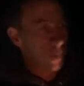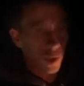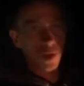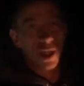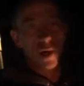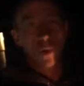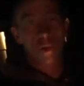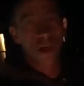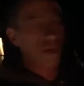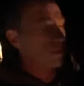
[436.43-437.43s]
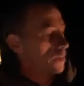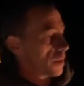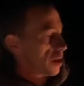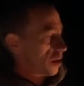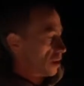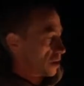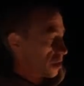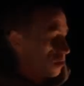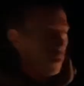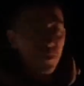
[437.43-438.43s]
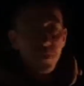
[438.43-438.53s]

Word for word: you see I reply. So,